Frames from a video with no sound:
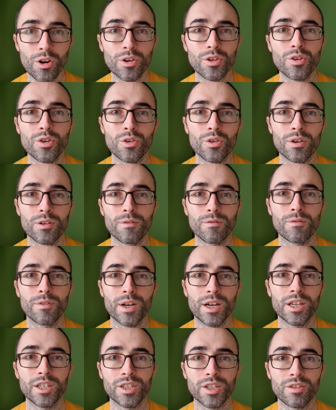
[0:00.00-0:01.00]
on your
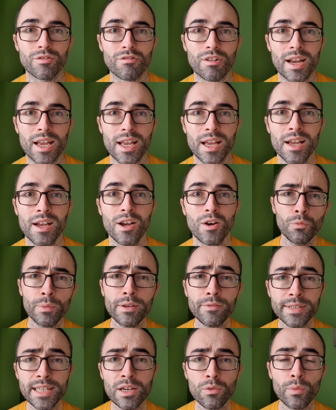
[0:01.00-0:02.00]
conversion rate.
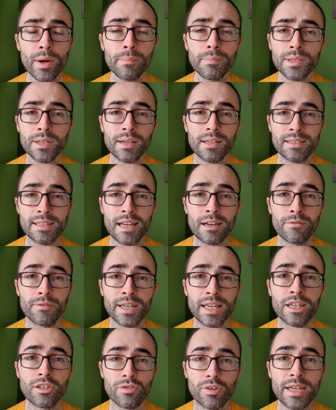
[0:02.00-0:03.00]
We've seen websites that have
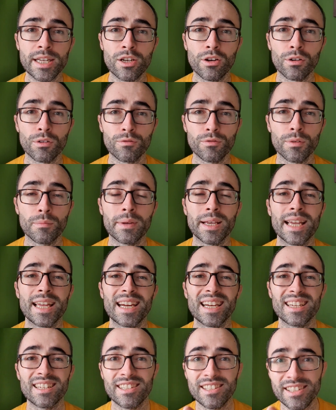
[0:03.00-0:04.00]
literally gone from
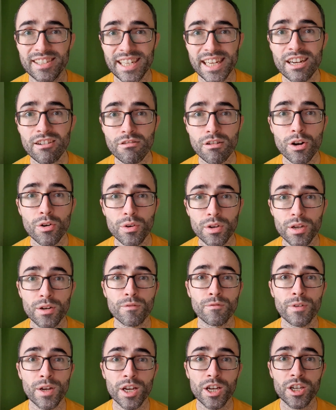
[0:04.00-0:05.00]
getting zero
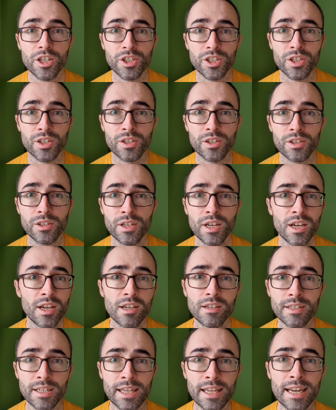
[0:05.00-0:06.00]
conversions
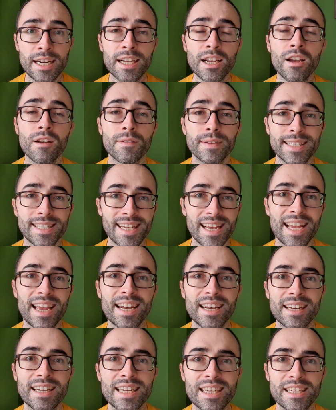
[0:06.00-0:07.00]
to getting over
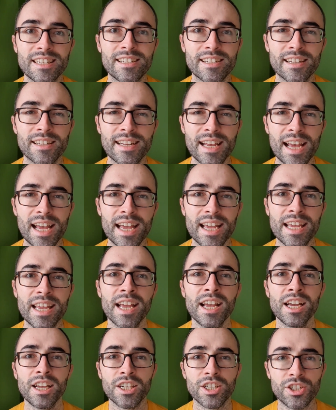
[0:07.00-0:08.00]
10 leads a day
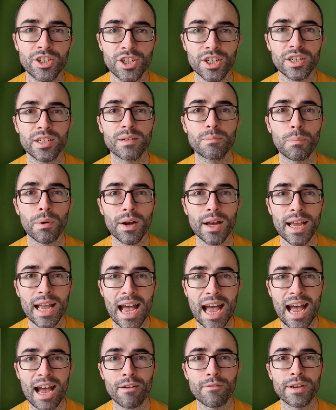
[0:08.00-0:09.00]
just by
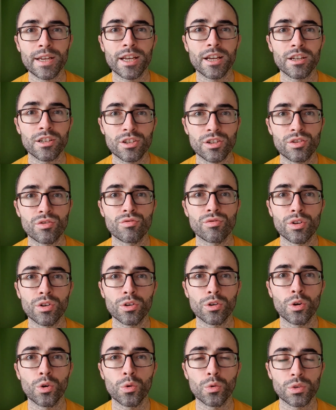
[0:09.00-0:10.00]
having a strong
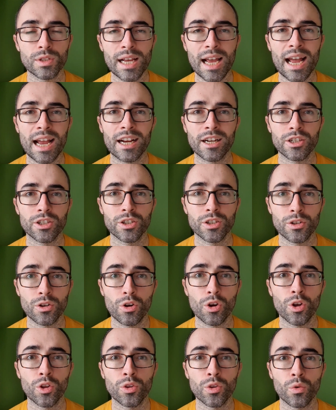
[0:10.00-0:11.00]
call to action
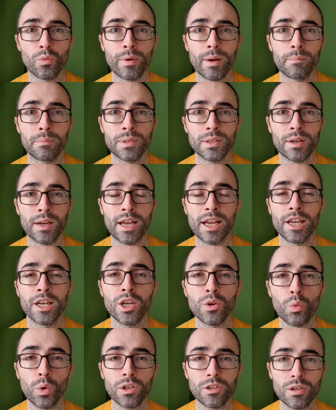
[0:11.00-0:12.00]
on the website. And
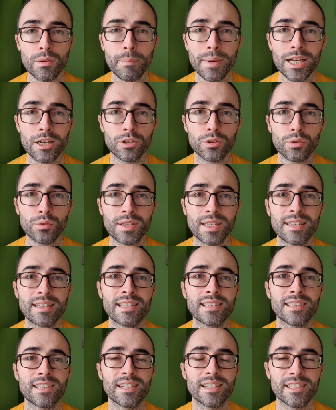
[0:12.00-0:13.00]
you want to make sure this
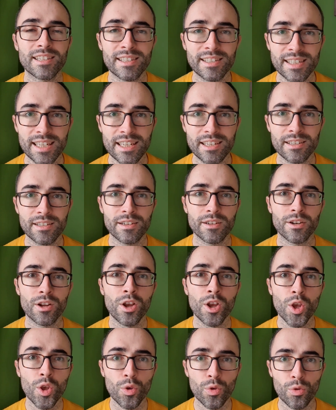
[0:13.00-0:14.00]
is consistent
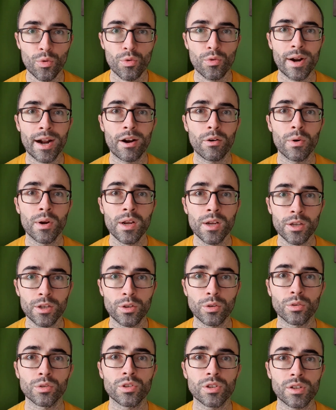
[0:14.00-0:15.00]
throughout
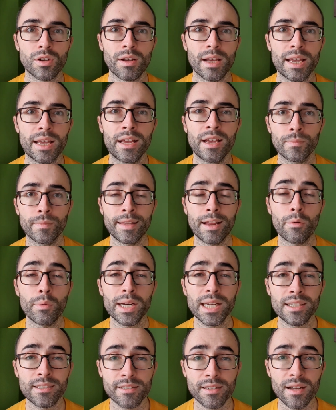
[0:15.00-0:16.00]
your site. Now, an
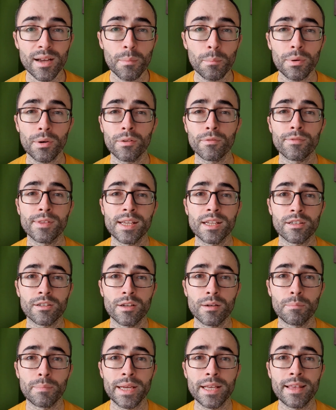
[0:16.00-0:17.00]
example of this
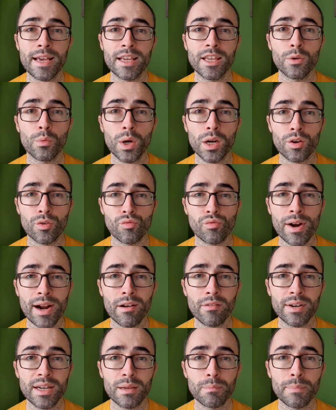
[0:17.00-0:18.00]
could be that you are
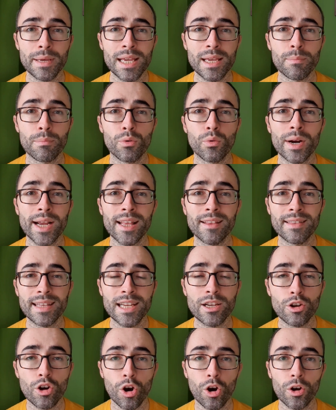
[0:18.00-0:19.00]
grounding people in the
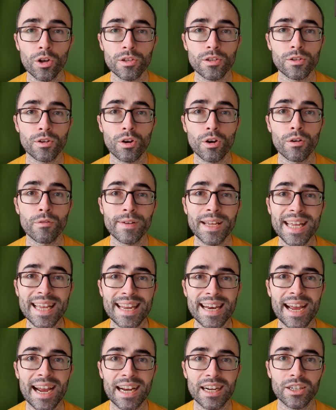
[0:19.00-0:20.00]
cost of
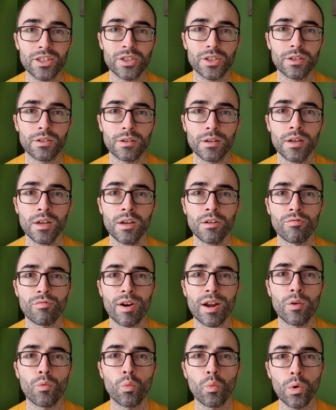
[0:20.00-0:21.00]
inaction,
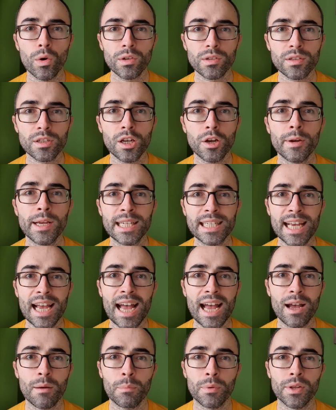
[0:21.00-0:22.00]
right? What's going to
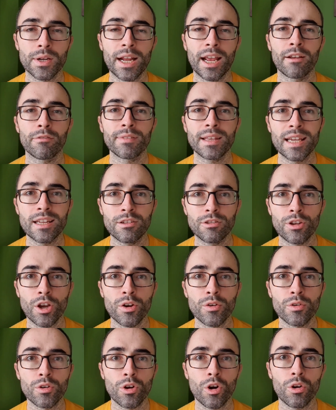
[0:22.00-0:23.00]
happen if they
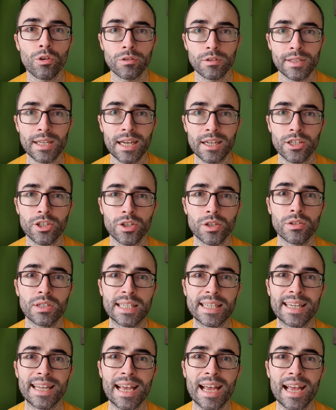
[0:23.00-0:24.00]
don't contact you
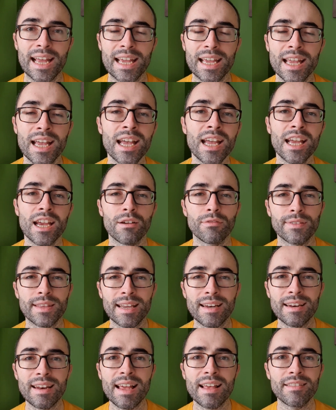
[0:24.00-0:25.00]
today, if
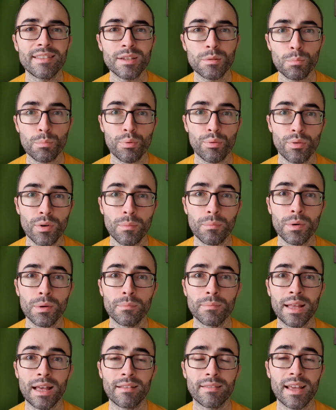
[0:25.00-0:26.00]
they let this
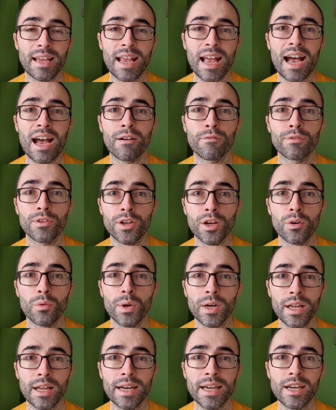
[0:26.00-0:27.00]
problem that they have go
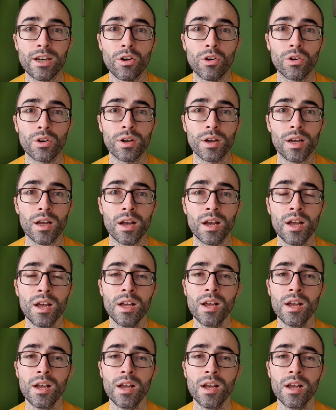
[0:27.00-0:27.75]
on any longer?